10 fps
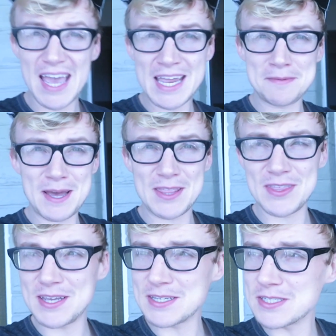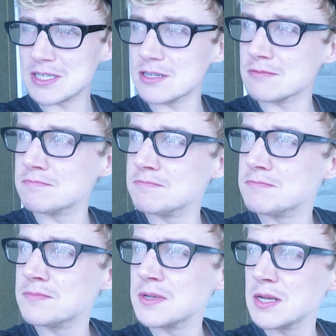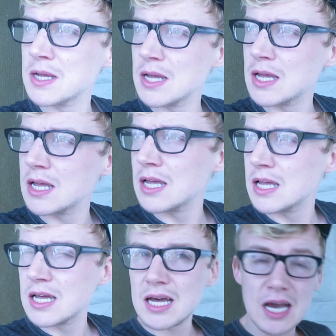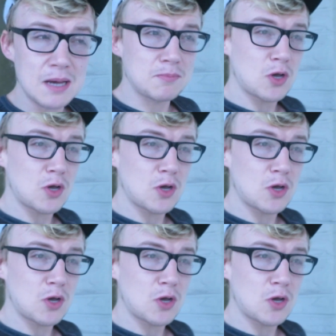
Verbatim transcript: and a bad thing. So I'm